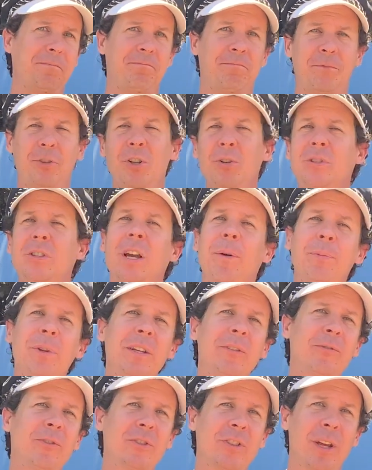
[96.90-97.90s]
do
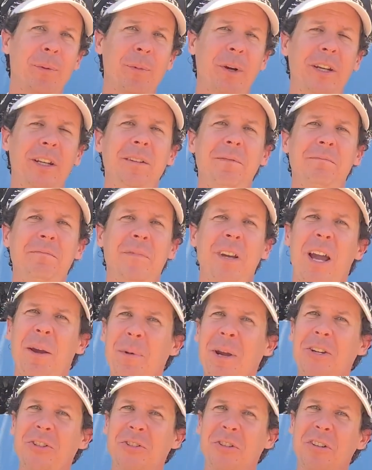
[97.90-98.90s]
something for somebody, I
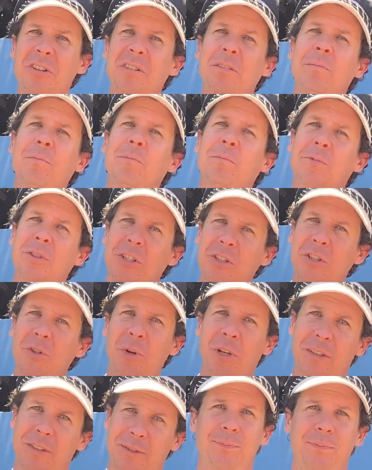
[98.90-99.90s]
make sure to do
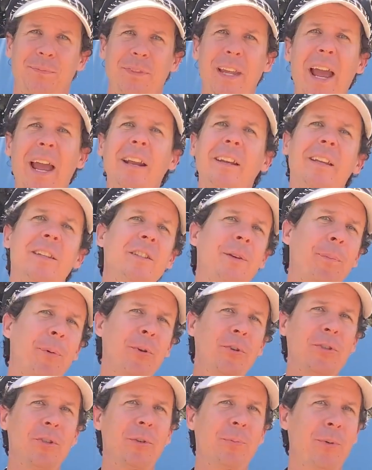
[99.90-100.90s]
it. That is a
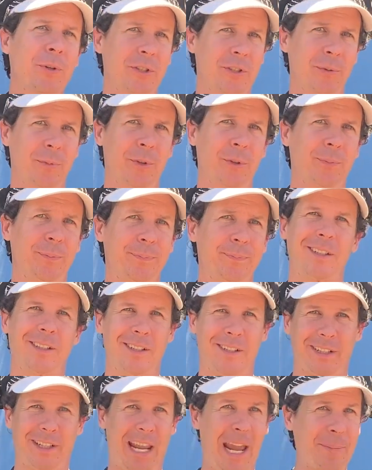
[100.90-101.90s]
personal principle.
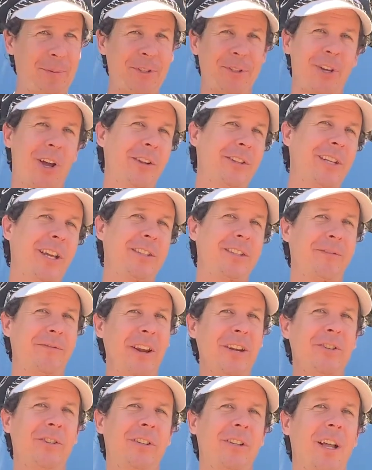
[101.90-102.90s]
Captain Tall Tales
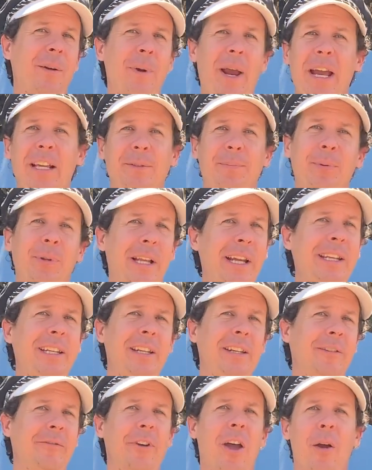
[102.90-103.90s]
Adventure Club has plenty
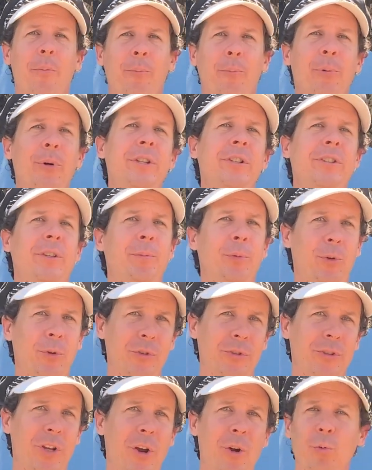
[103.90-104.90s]
of
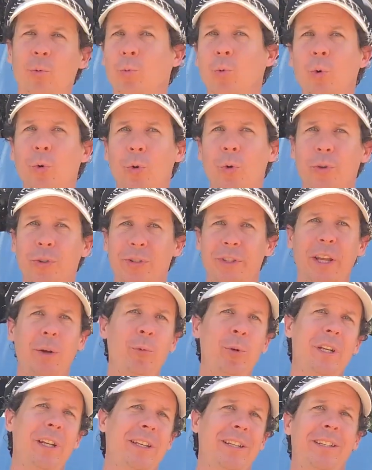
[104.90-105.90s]
principles, rules that
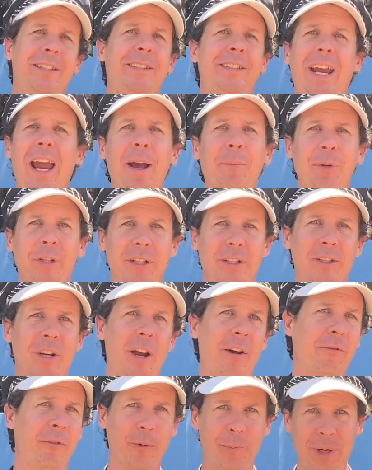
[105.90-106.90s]
we establish
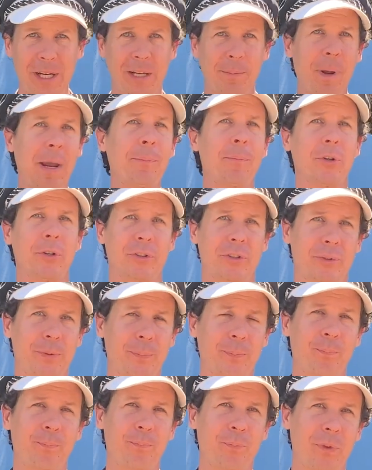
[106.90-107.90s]
for being
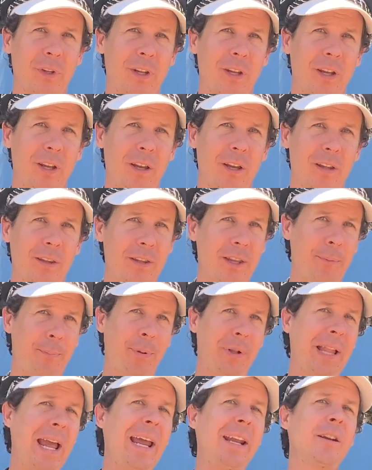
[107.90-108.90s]
members. The
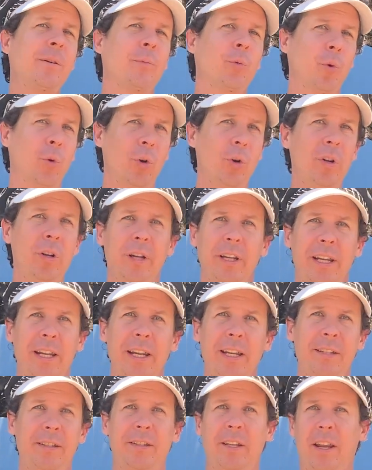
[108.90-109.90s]
Platinum Rule
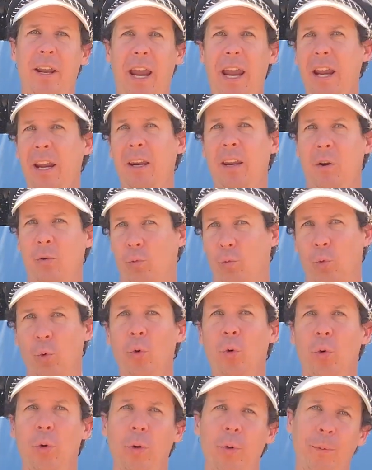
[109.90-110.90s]
is a rule.